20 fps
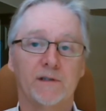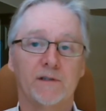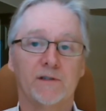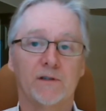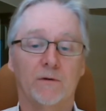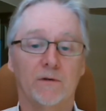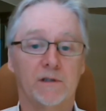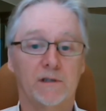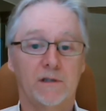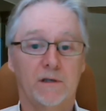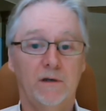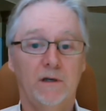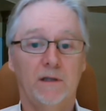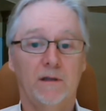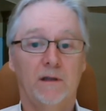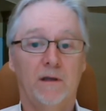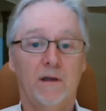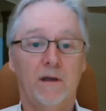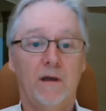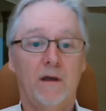So it's
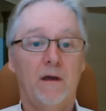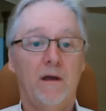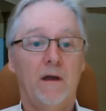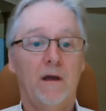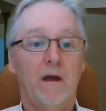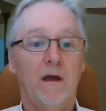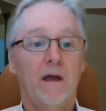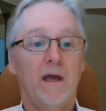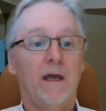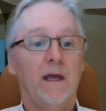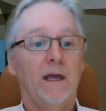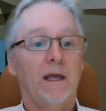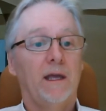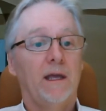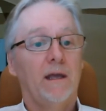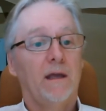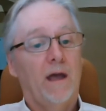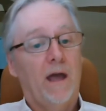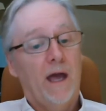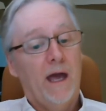good.
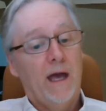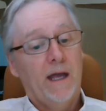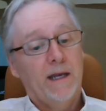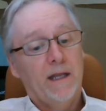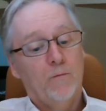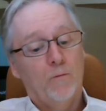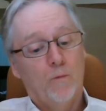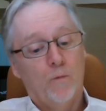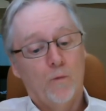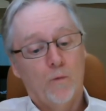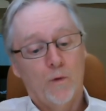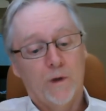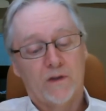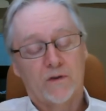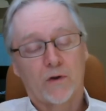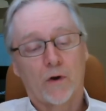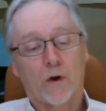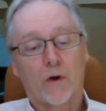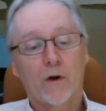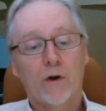And in
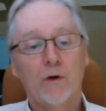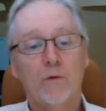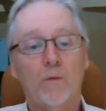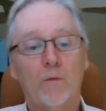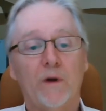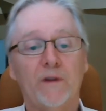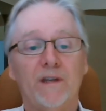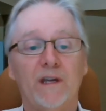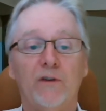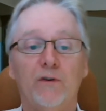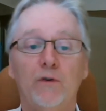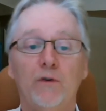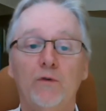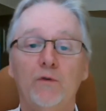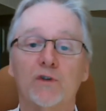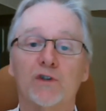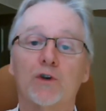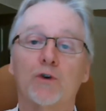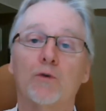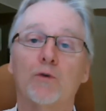return, what they do
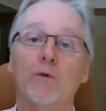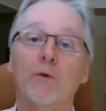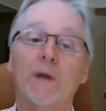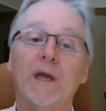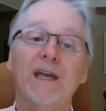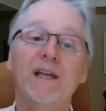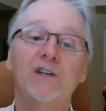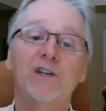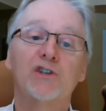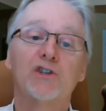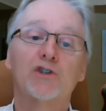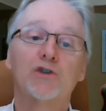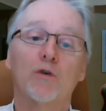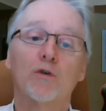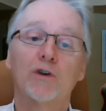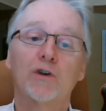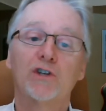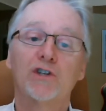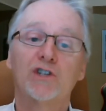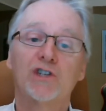is create
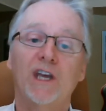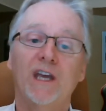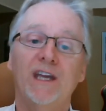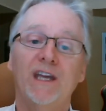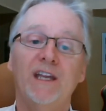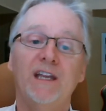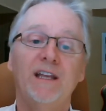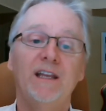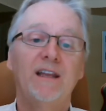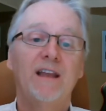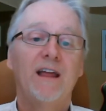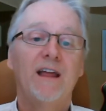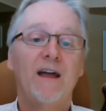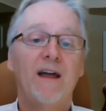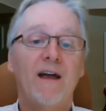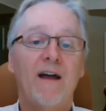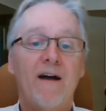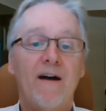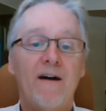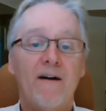short chain
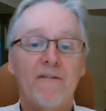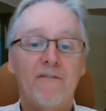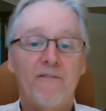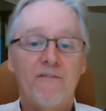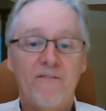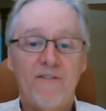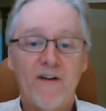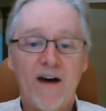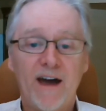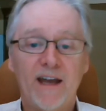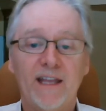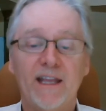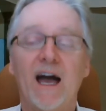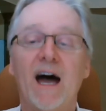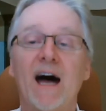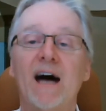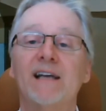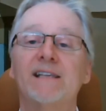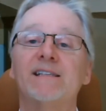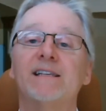fatty
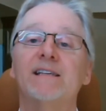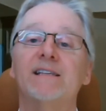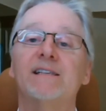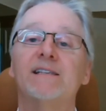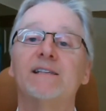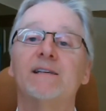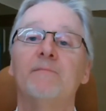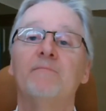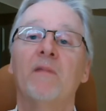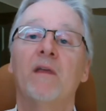acids.